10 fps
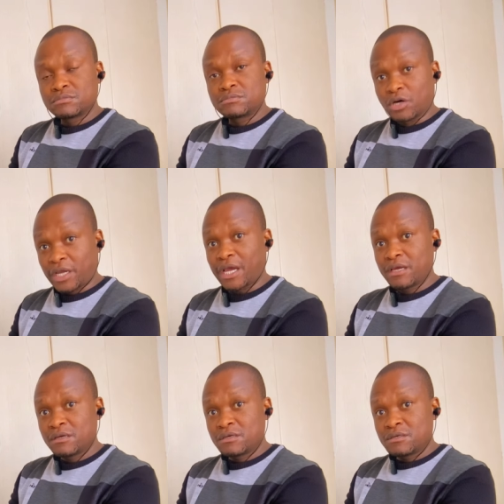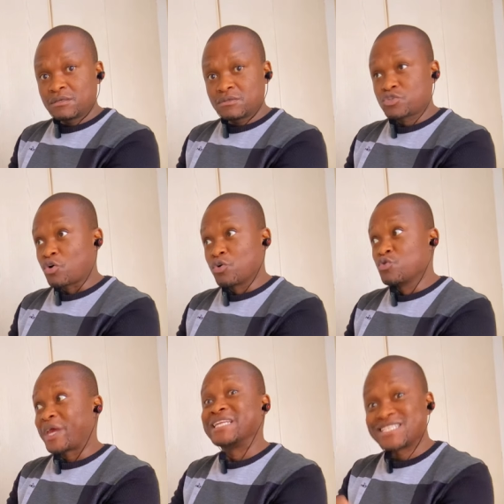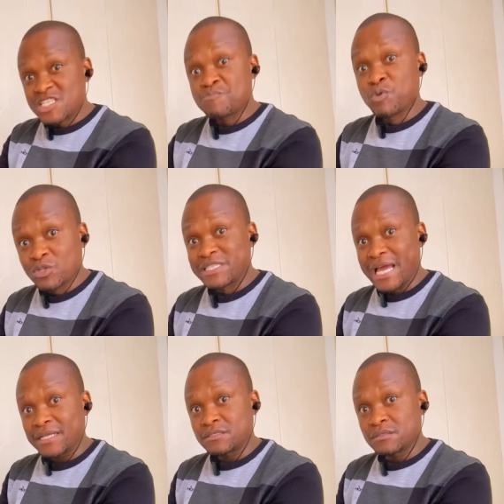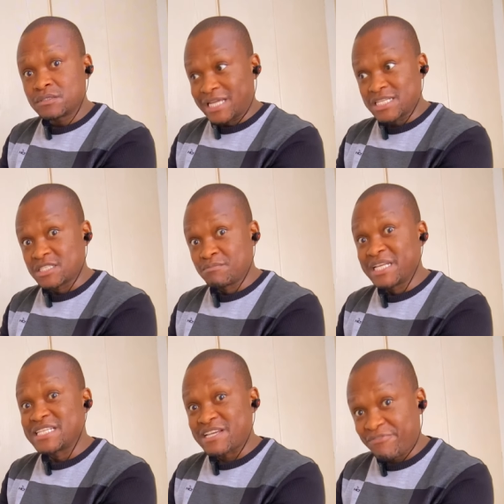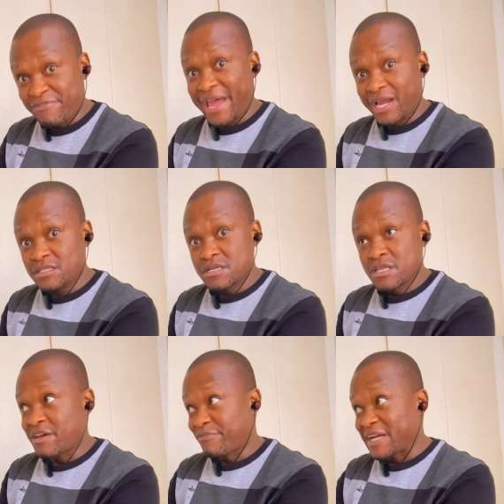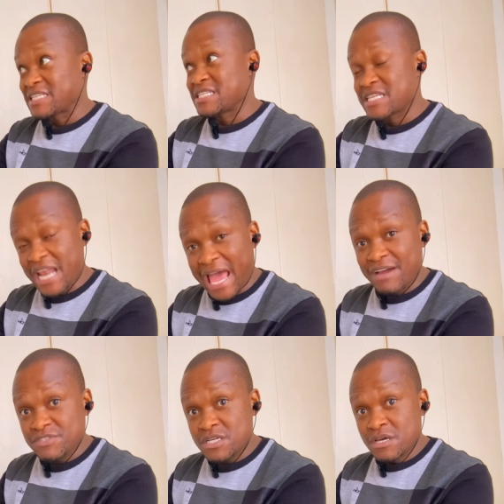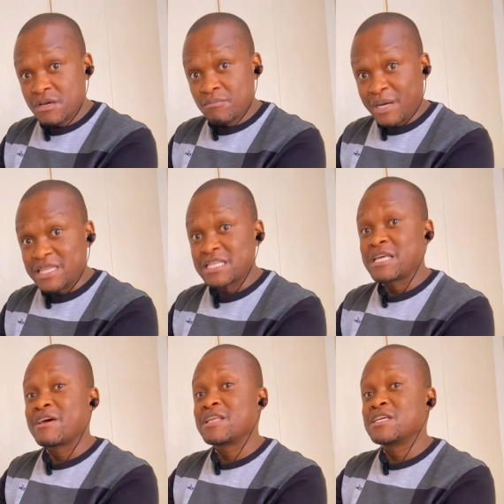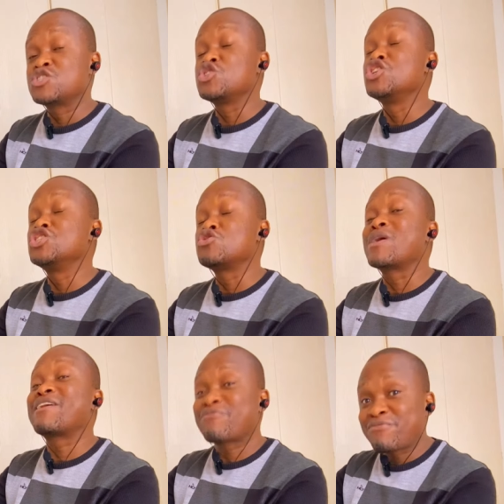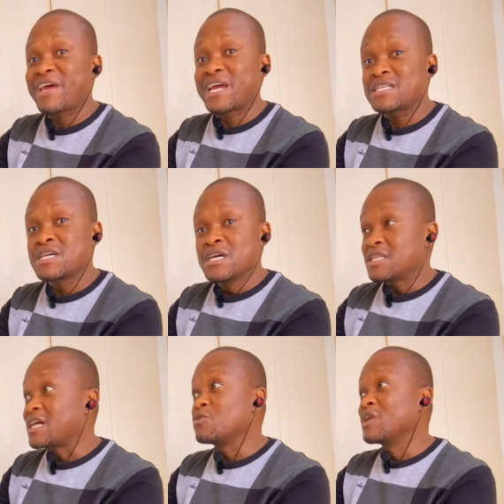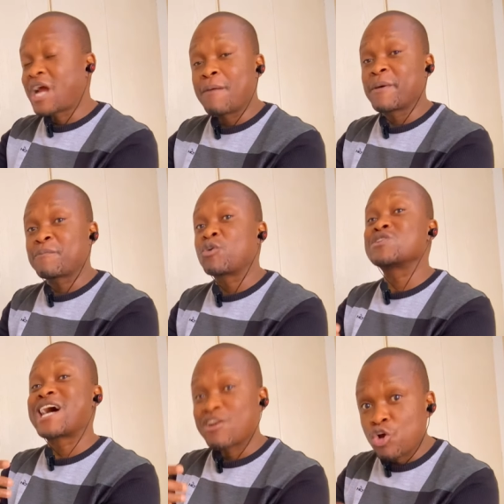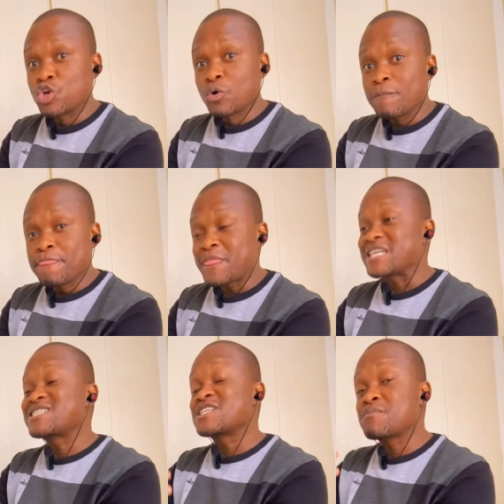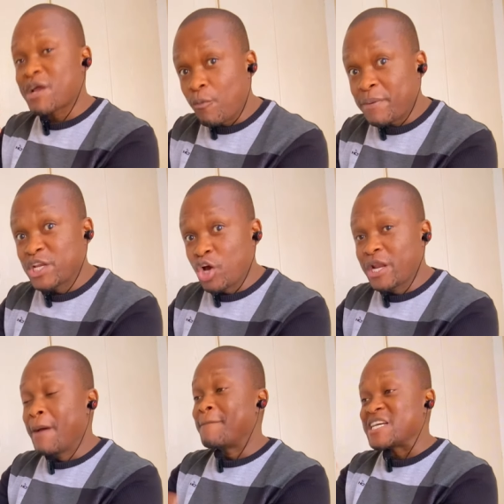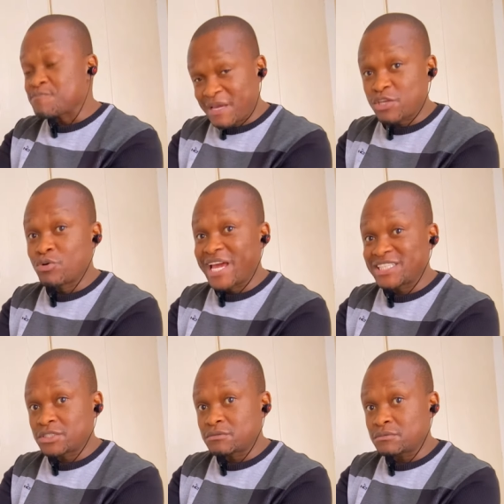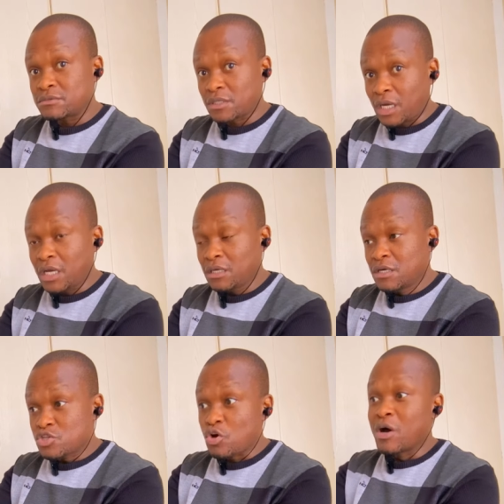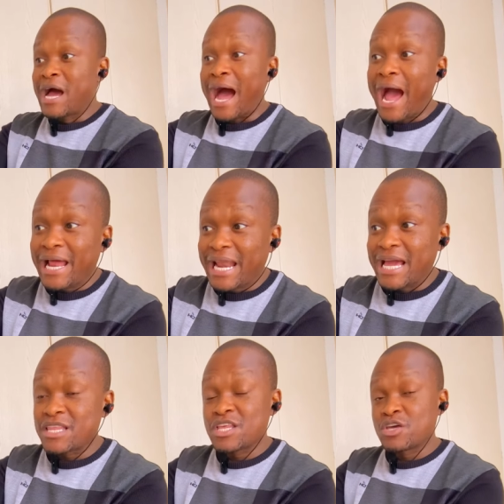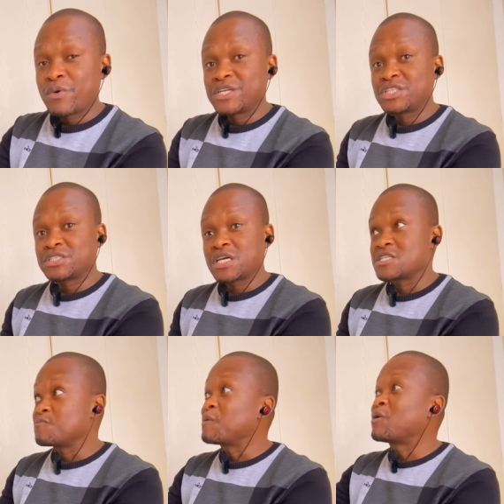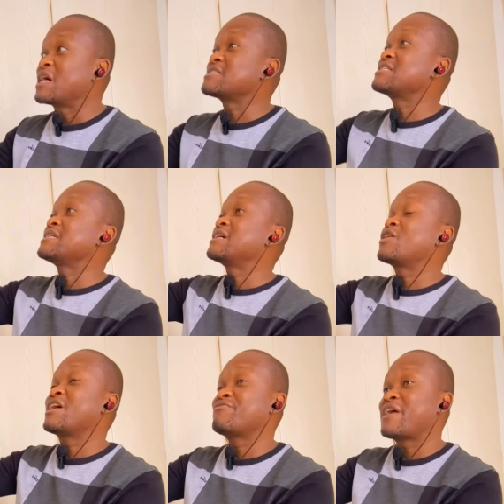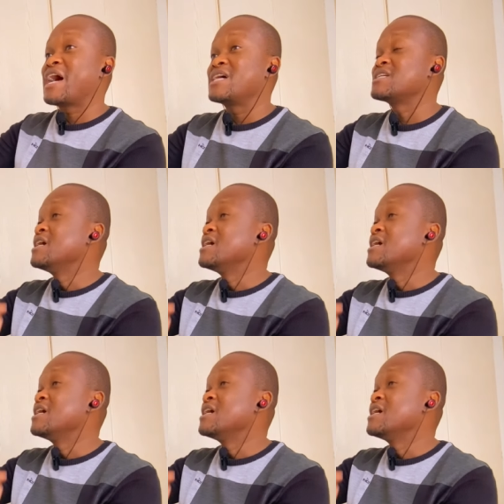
okay so you can dispute that. Doesn't mean it's a fact. The fact is he left, but uh, it's, not a fact that he will come back because I don't know. That's just my opinion, my speculation. Okay? So I like the, the way she says people are sitting on the fence,